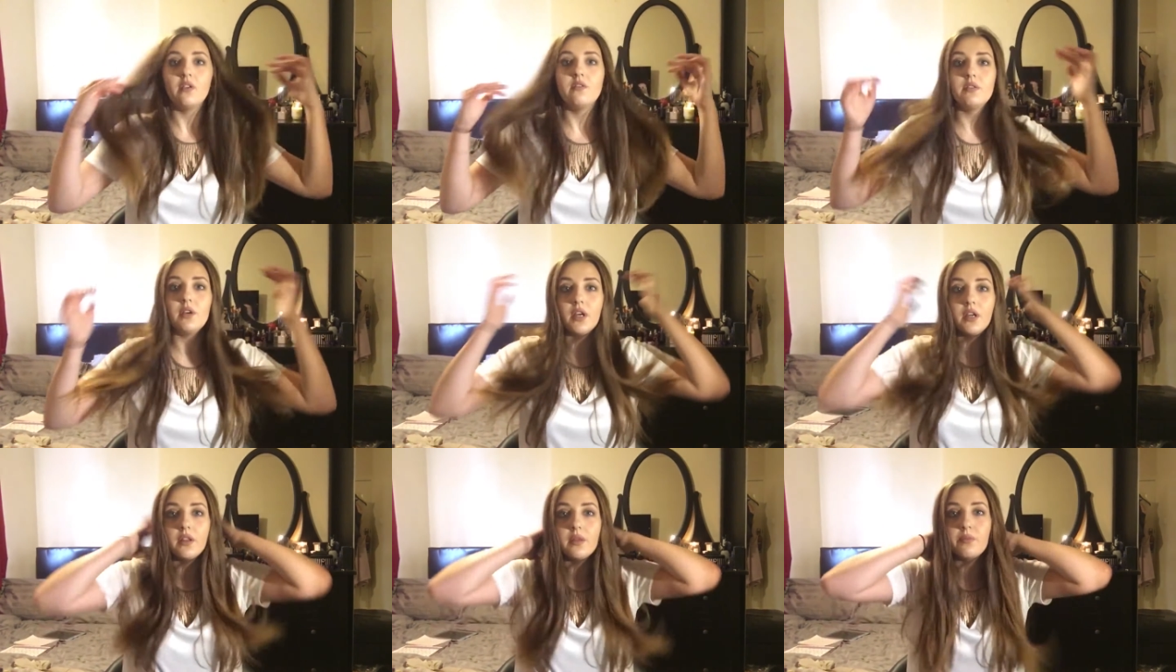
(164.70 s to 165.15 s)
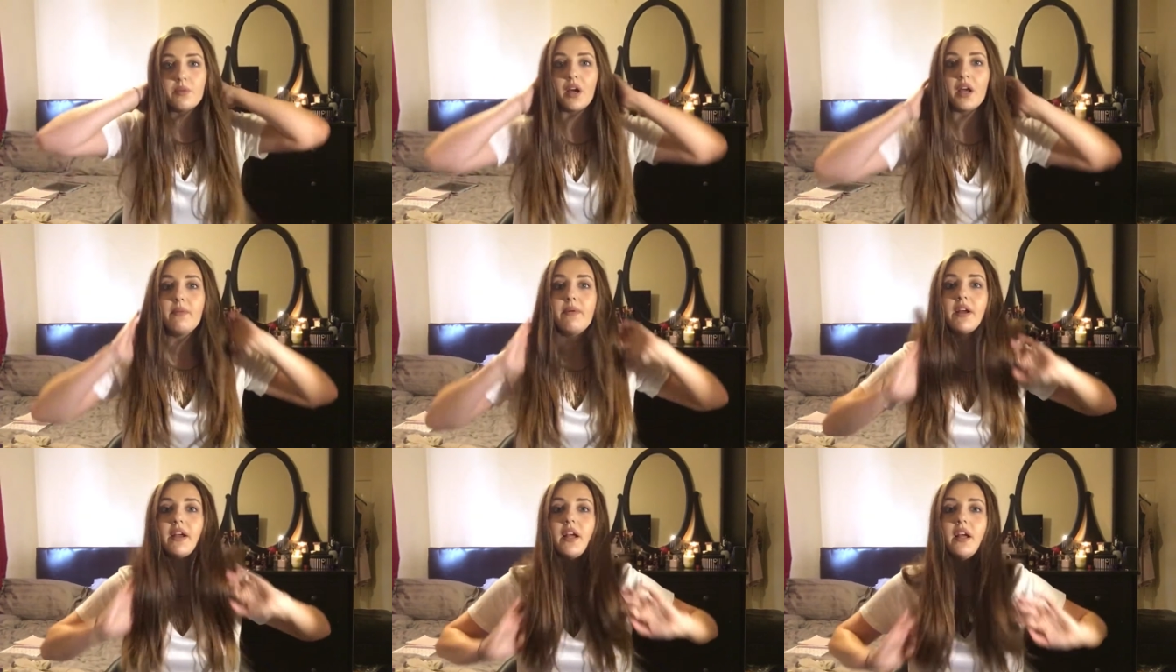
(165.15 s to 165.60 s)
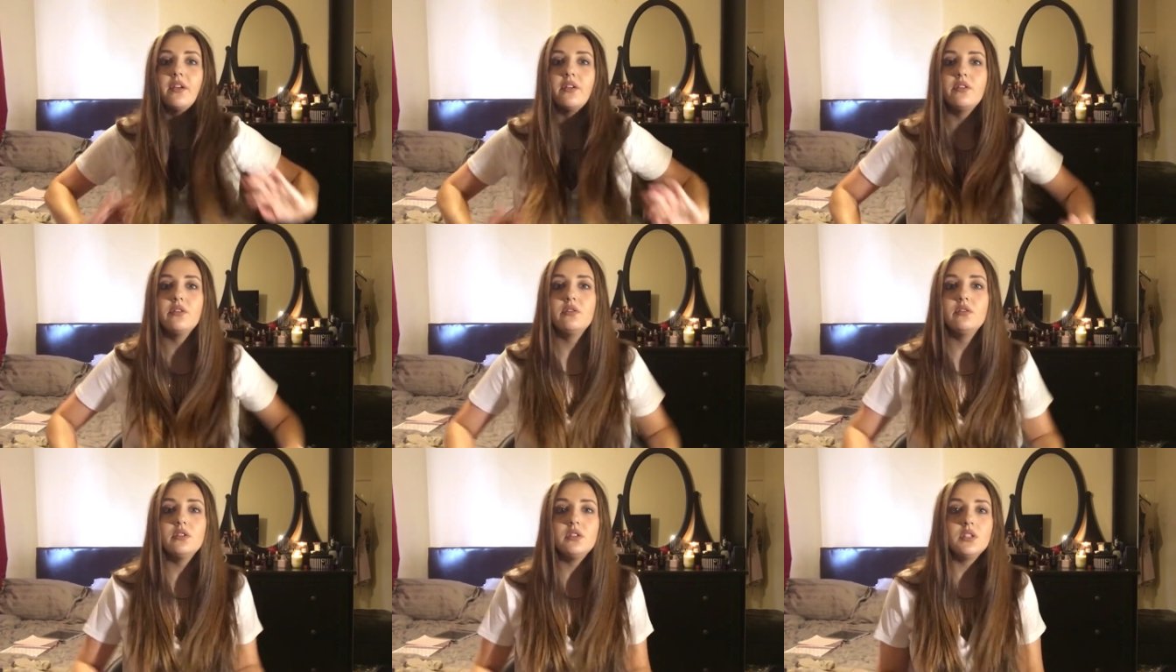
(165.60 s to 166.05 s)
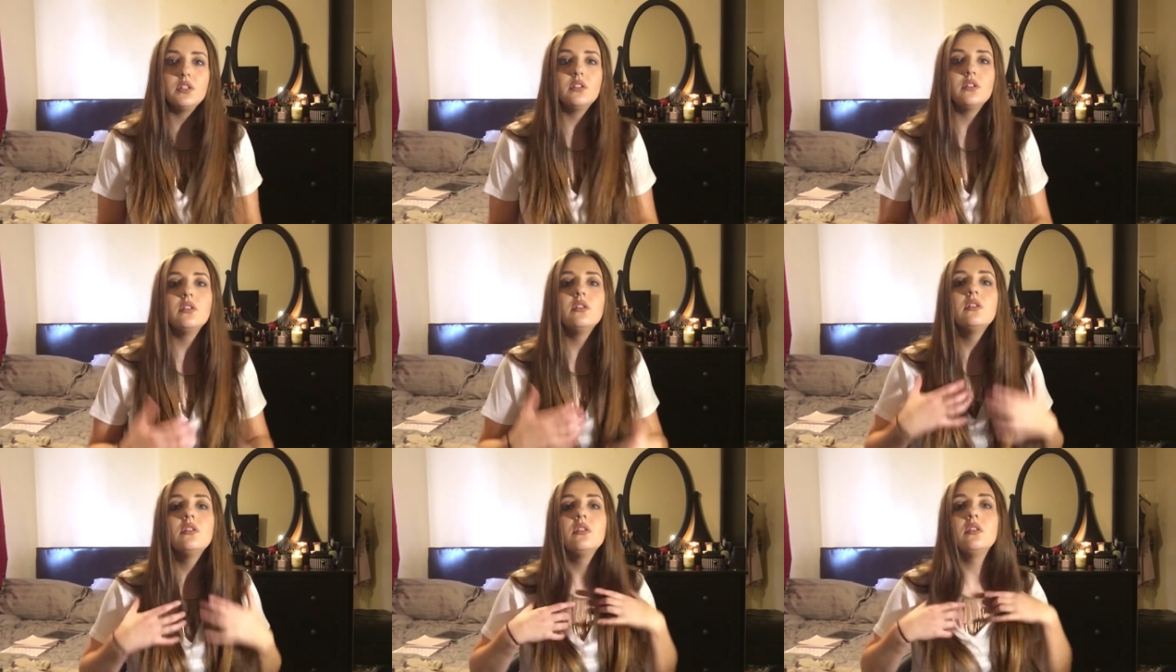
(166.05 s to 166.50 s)
for the Primark candles
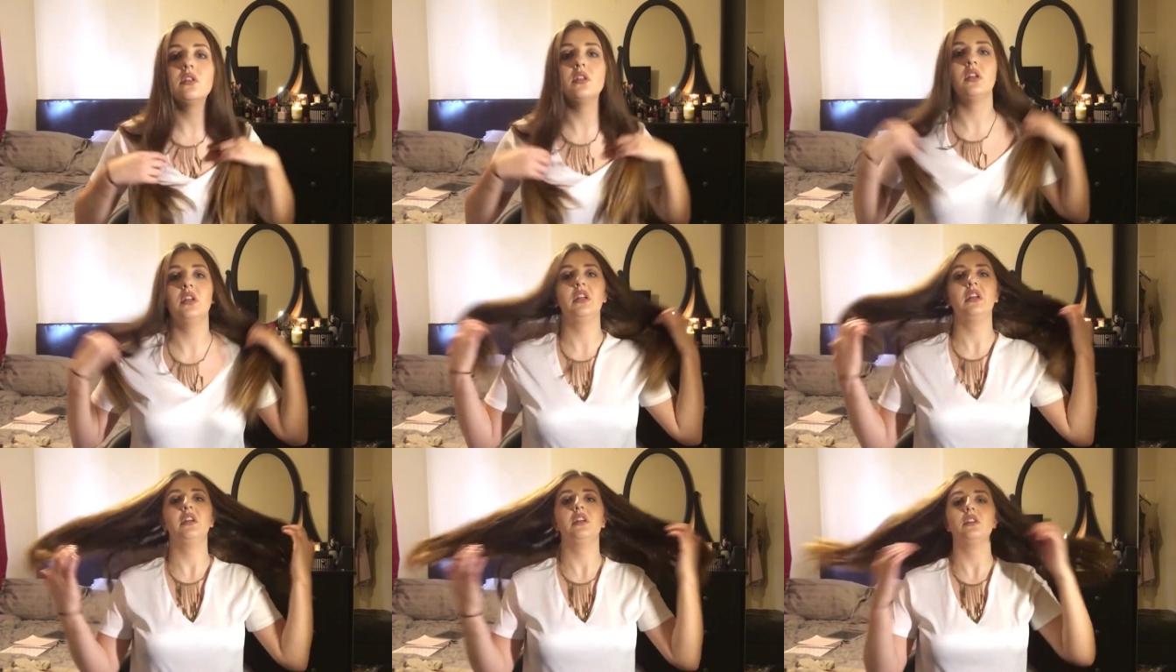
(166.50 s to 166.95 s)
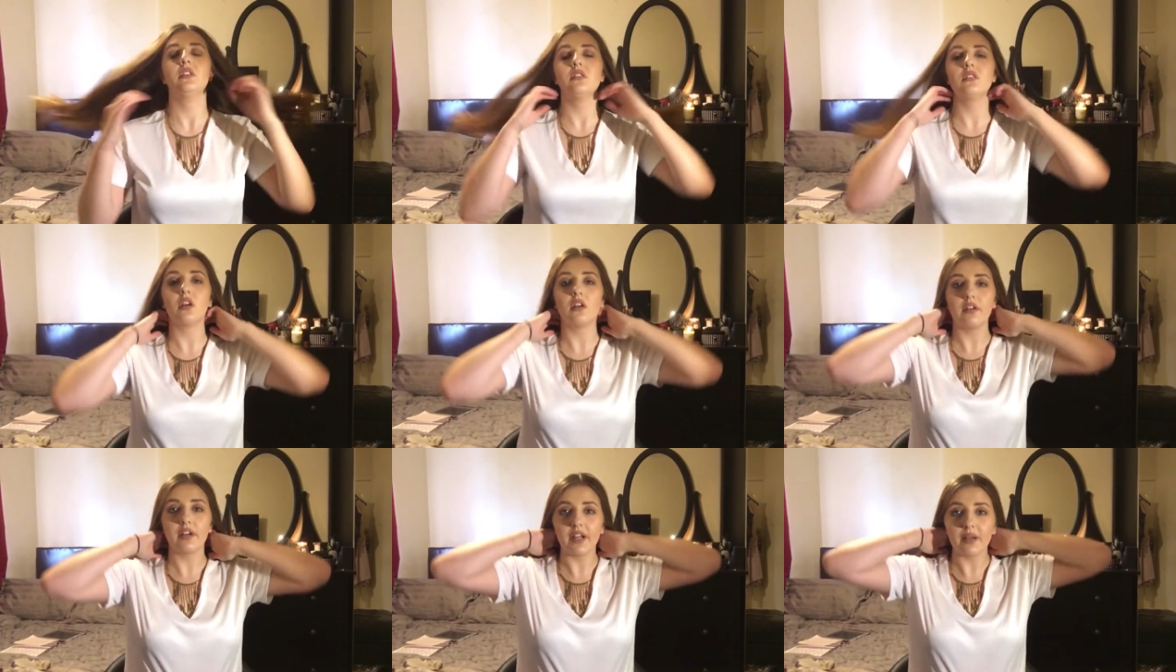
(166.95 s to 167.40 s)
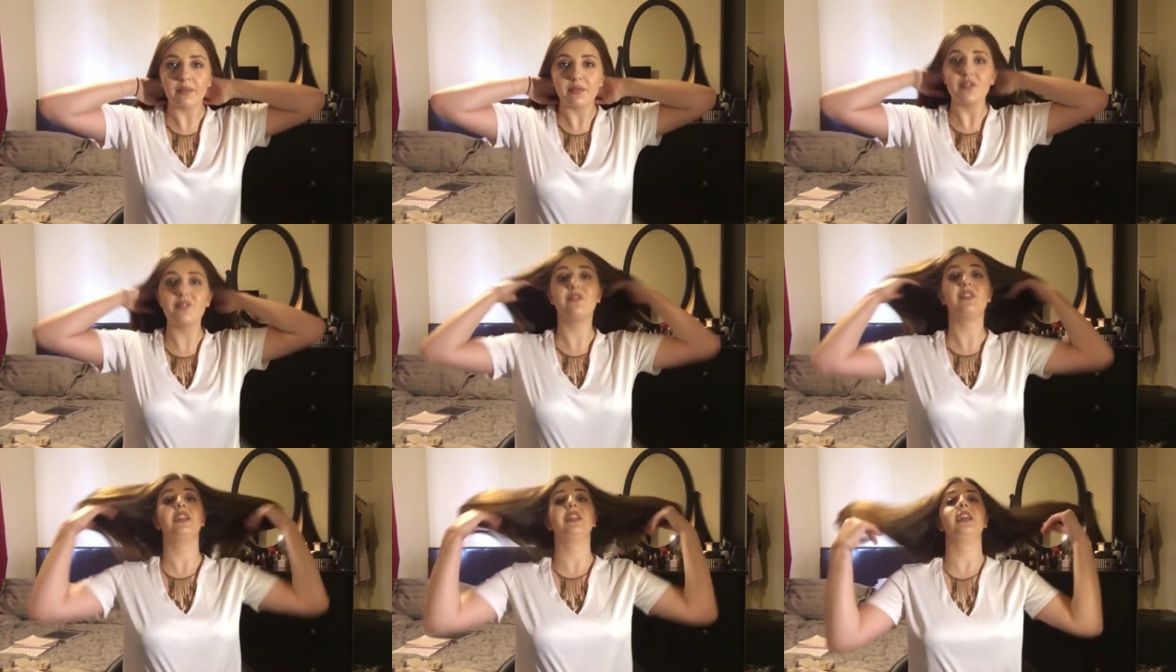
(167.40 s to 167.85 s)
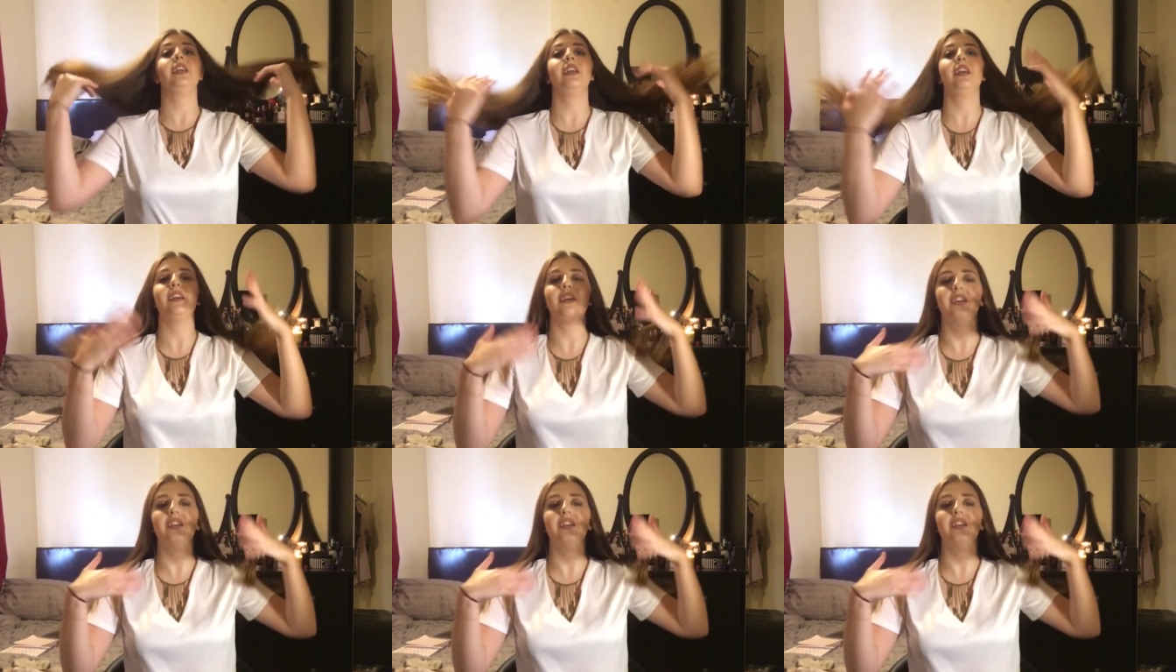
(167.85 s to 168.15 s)
sorry I'm really